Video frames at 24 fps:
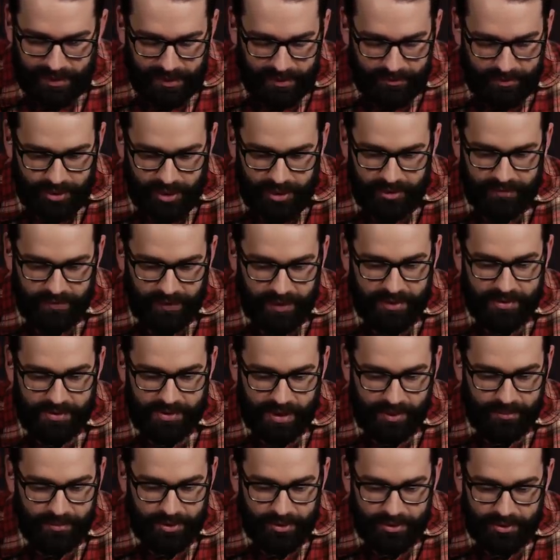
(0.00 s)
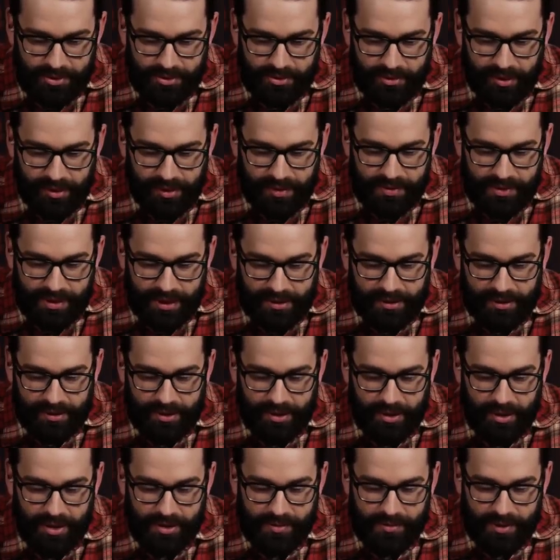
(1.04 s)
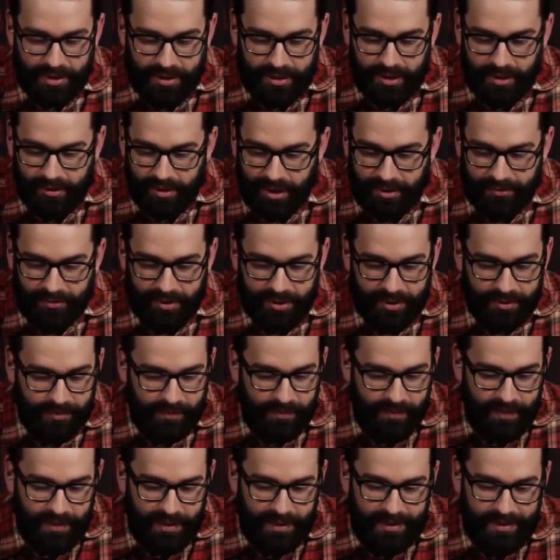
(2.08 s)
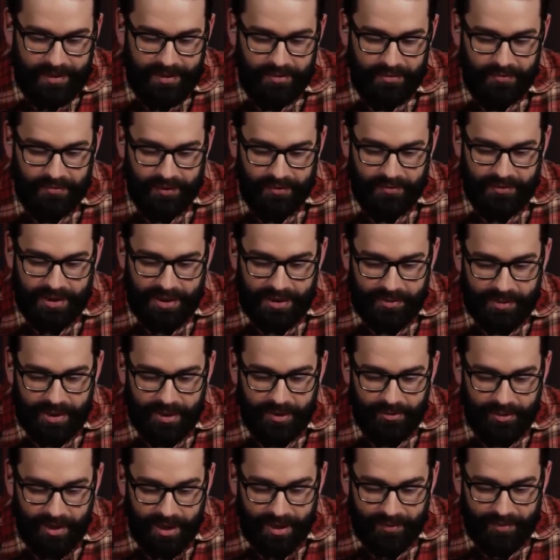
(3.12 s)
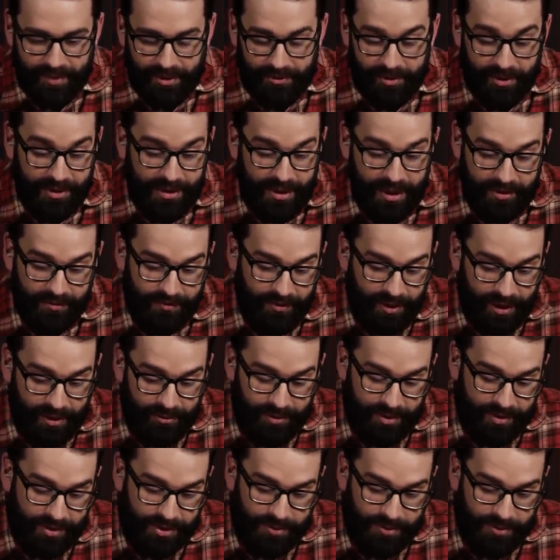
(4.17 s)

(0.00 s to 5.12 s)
I'm trying to find some news story that's not going to cause me to go off on a 15 minute rant, but I really can't find one.